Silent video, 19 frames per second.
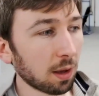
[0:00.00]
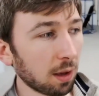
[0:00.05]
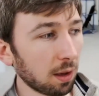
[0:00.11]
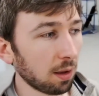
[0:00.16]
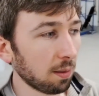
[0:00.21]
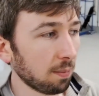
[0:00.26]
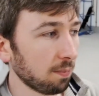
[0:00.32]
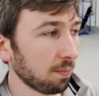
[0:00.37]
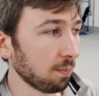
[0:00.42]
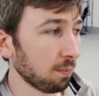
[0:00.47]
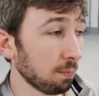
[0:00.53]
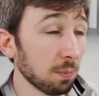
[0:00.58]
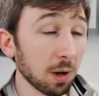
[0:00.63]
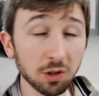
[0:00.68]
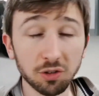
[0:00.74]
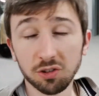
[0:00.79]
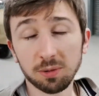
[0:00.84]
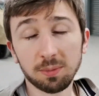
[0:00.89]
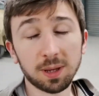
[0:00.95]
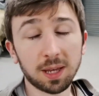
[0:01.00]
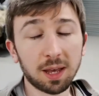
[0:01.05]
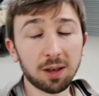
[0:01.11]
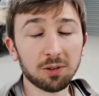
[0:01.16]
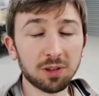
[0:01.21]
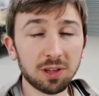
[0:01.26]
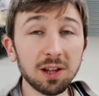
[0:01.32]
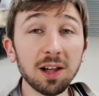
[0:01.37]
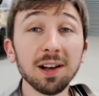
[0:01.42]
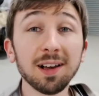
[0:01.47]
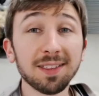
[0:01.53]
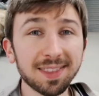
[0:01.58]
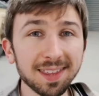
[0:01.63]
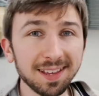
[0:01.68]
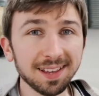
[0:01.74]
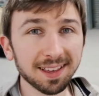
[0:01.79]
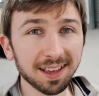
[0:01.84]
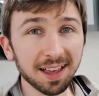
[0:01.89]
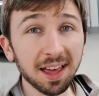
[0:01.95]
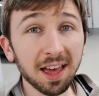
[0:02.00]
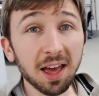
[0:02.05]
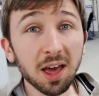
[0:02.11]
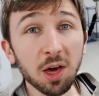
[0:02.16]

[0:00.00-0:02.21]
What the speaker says: much to Mikhail's delight, I think,